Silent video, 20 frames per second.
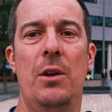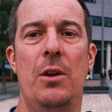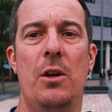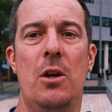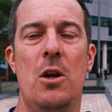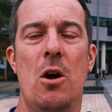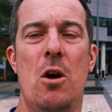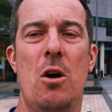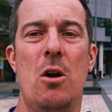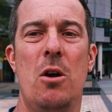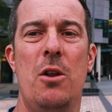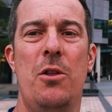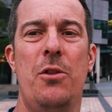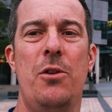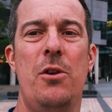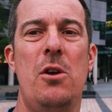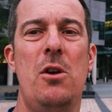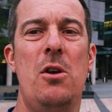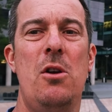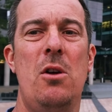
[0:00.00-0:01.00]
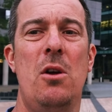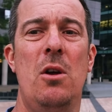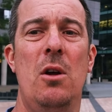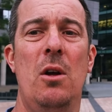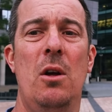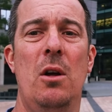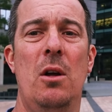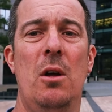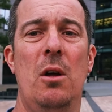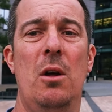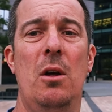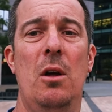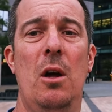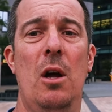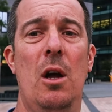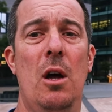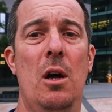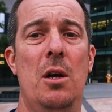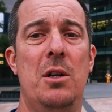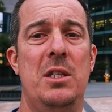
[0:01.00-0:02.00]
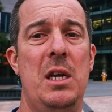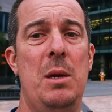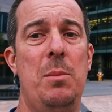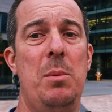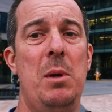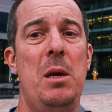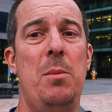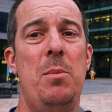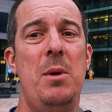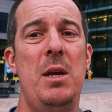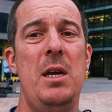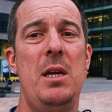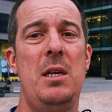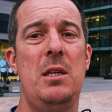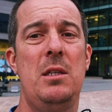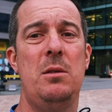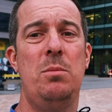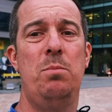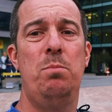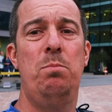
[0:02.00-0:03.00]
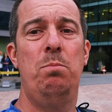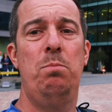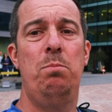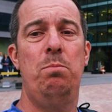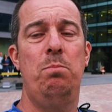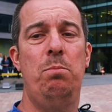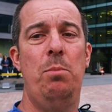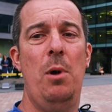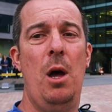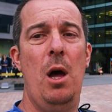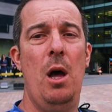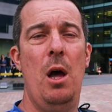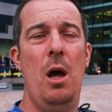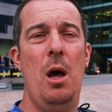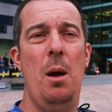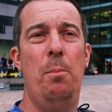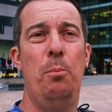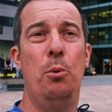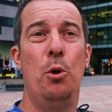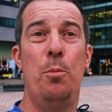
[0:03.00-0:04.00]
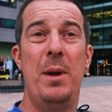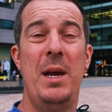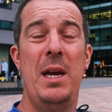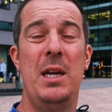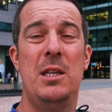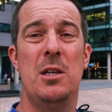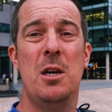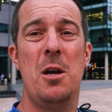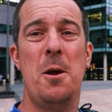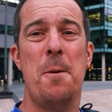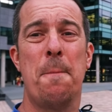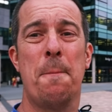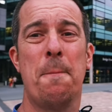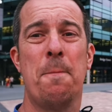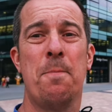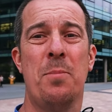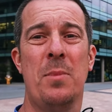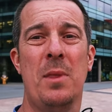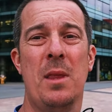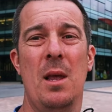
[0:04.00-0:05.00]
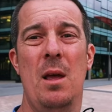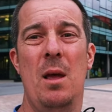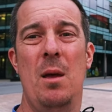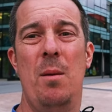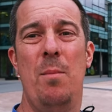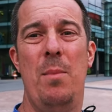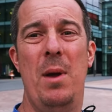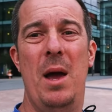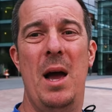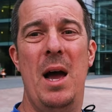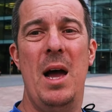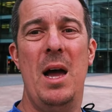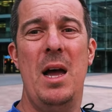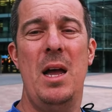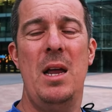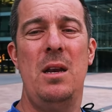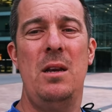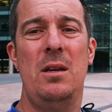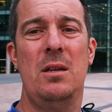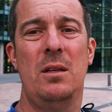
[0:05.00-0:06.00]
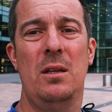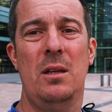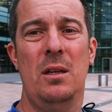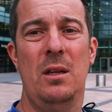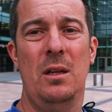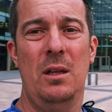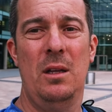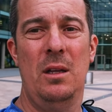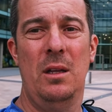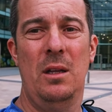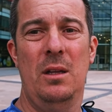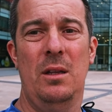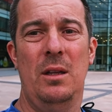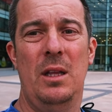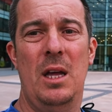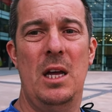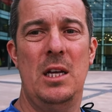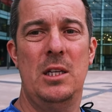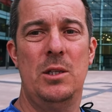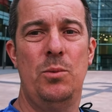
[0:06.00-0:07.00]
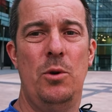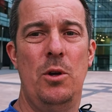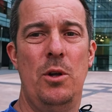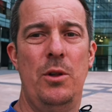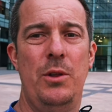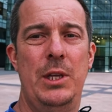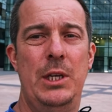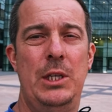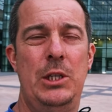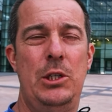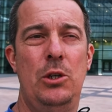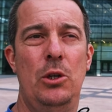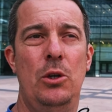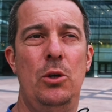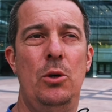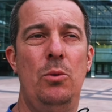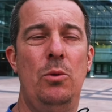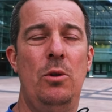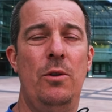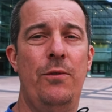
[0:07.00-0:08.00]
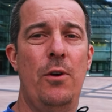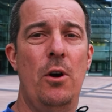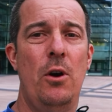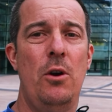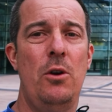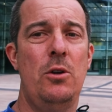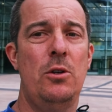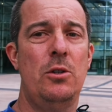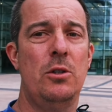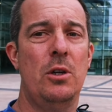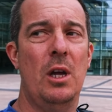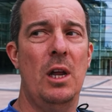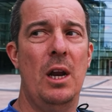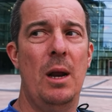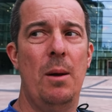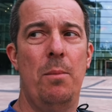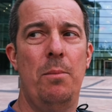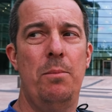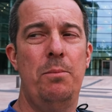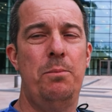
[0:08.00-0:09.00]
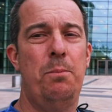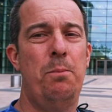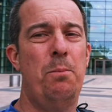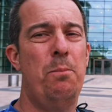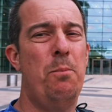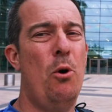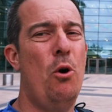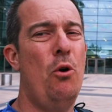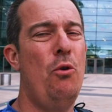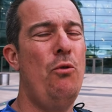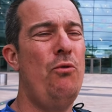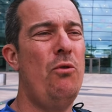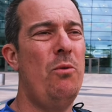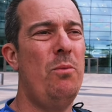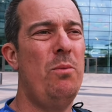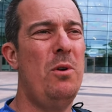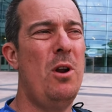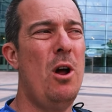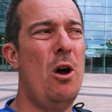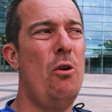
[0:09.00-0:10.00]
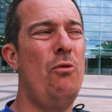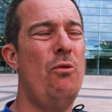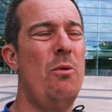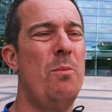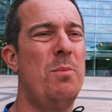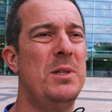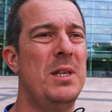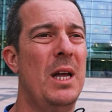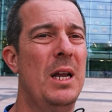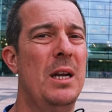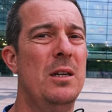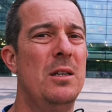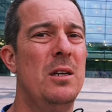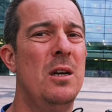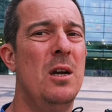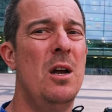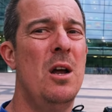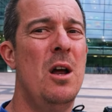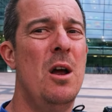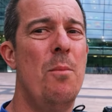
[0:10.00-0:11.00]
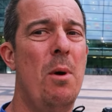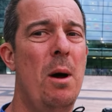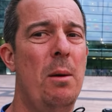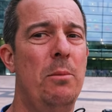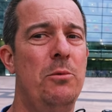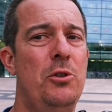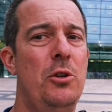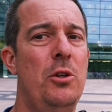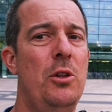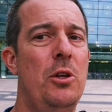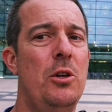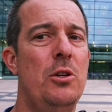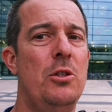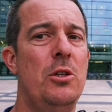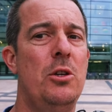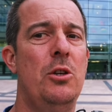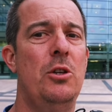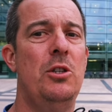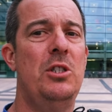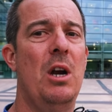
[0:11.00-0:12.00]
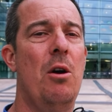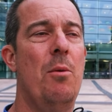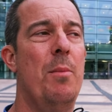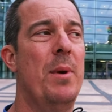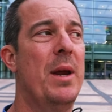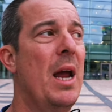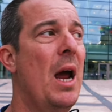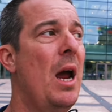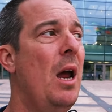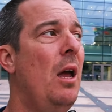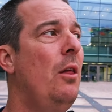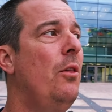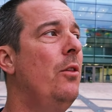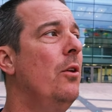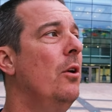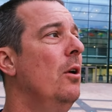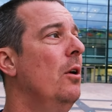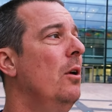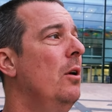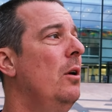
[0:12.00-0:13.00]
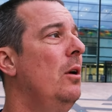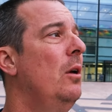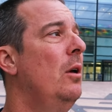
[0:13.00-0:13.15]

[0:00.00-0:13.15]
In the corner there, CBeebies, Blue Peter. Behind, that's where they do The Voice. And I'm 100%, but I'm sure they used to do Jeremy Kyle